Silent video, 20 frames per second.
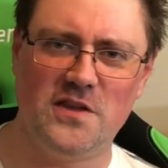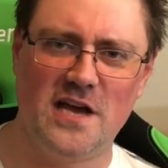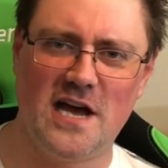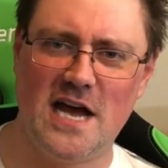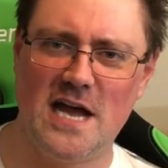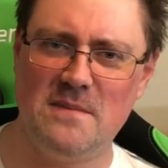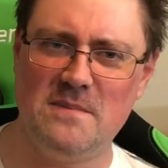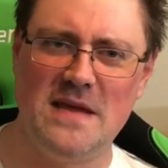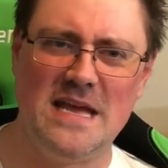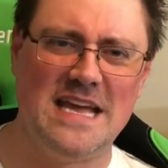
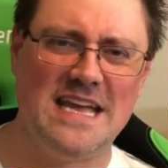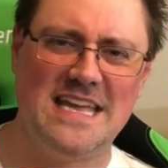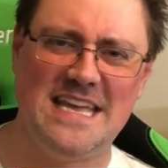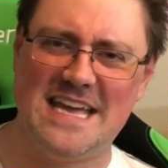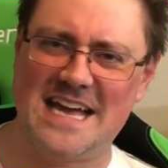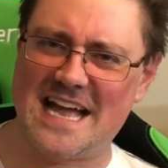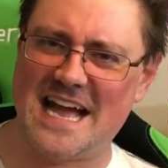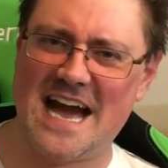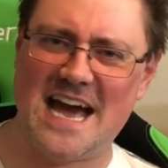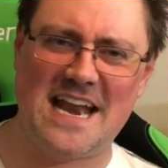time
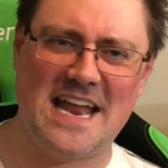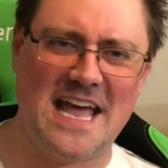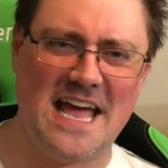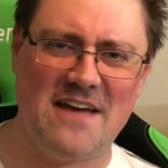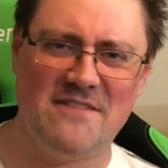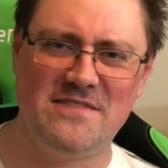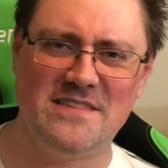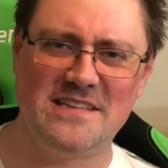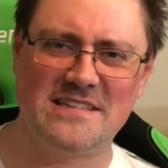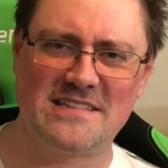you gotta
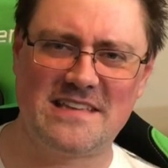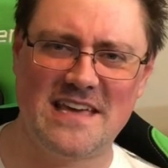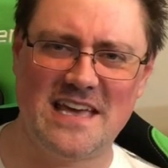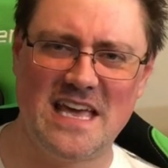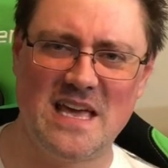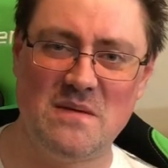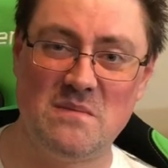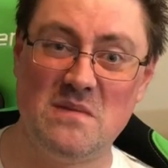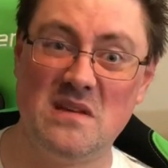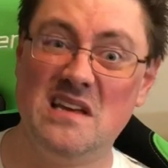have this
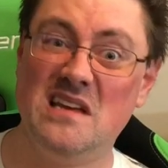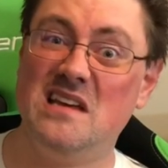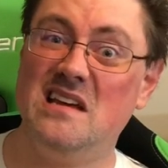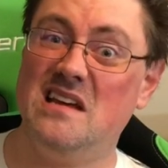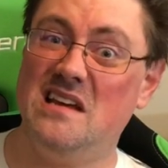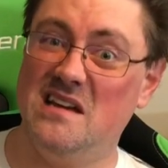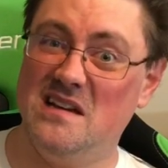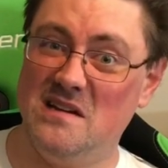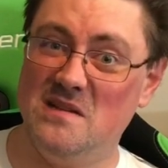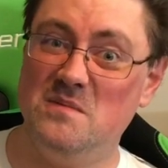game
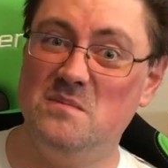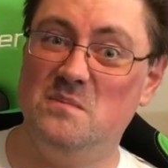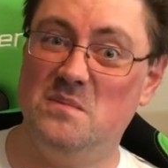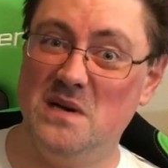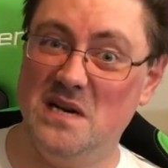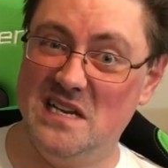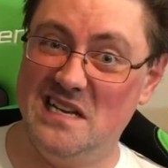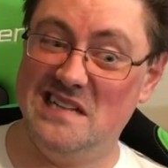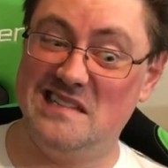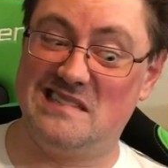
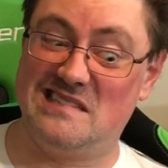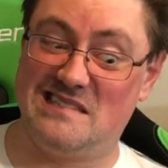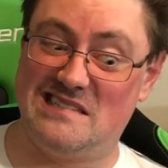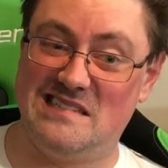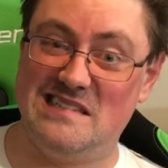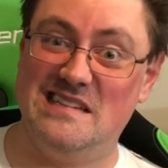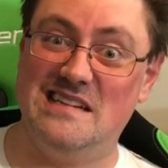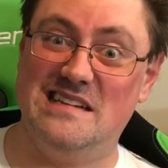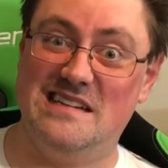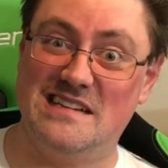but it's
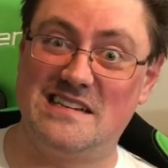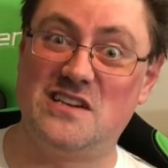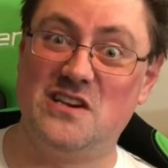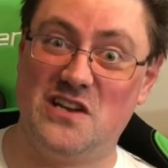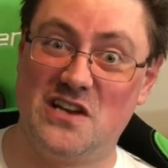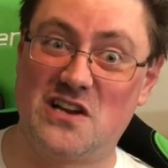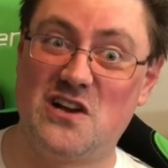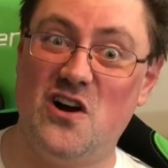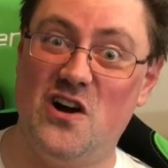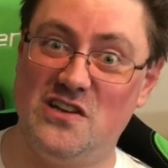uh,
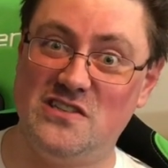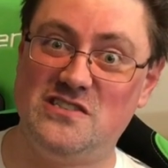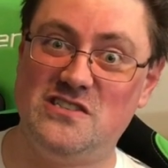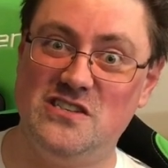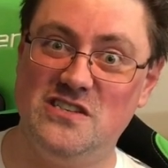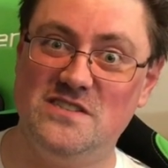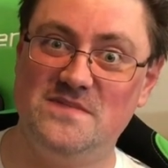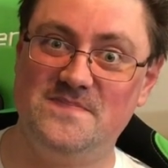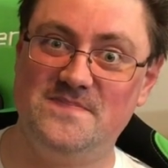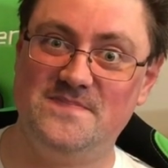gonna cost
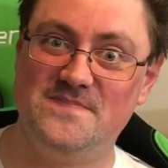you